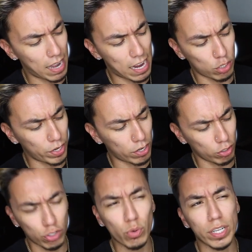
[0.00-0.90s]
last week
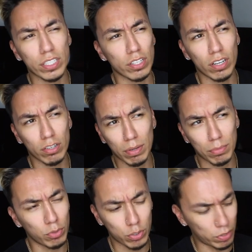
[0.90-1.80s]
or two weeks ago. I don't
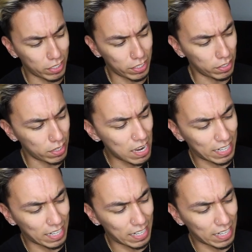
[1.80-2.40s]
remember which one this is.